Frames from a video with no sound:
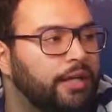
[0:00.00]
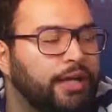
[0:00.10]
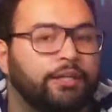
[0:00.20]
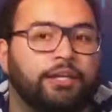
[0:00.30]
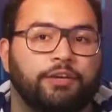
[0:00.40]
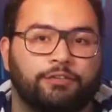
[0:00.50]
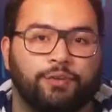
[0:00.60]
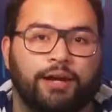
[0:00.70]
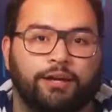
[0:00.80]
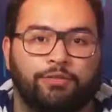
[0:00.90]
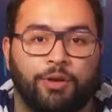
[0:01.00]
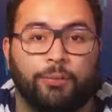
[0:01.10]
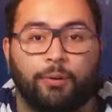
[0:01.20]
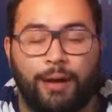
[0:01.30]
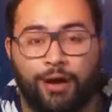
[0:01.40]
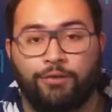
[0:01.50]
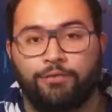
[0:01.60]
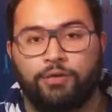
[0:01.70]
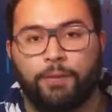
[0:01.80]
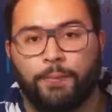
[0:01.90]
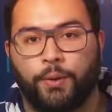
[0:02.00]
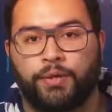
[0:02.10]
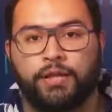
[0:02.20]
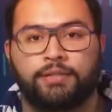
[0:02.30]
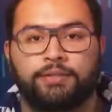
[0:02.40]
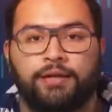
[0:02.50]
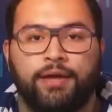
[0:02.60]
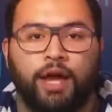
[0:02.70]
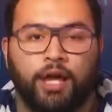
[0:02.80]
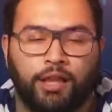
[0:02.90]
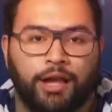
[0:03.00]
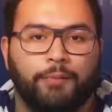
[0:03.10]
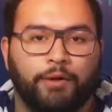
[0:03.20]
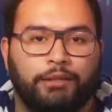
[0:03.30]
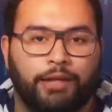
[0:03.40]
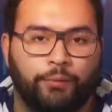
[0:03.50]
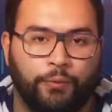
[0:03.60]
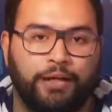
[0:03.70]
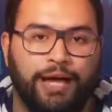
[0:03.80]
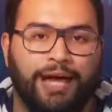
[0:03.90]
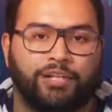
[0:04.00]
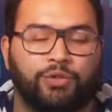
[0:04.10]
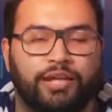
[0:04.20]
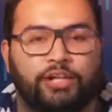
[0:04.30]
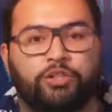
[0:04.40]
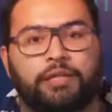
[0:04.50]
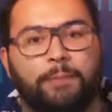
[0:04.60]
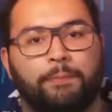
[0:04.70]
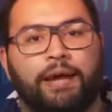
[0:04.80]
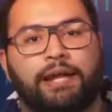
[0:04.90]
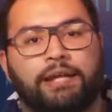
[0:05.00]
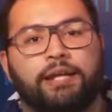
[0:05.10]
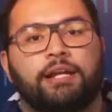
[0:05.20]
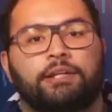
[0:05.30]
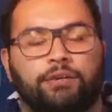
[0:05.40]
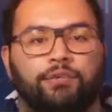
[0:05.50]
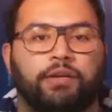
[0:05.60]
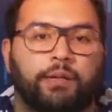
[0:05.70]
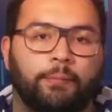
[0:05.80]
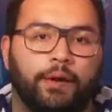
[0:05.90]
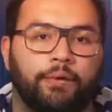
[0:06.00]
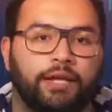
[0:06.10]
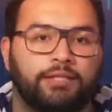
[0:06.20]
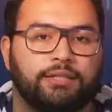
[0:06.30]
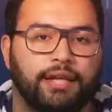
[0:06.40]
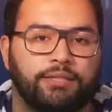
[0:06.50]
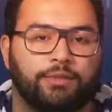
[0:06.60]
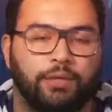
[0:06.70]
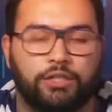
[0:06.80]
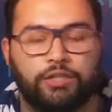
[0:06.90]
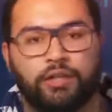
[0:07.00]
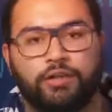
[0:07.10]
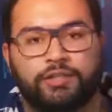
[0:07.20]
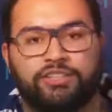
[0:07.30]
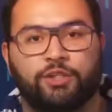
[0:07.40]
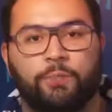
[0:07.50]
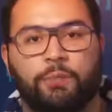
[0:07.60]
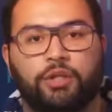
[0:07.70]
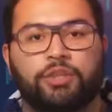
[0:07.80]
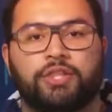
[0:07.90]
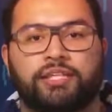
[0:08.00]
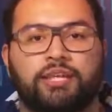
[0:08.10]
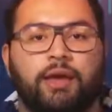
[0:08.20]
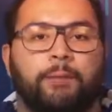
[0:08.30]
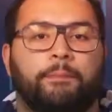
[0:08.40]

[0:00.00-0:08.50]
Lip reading: And then if you had a very powerful component library like React, you can actually embed different components into each other and then sort of build this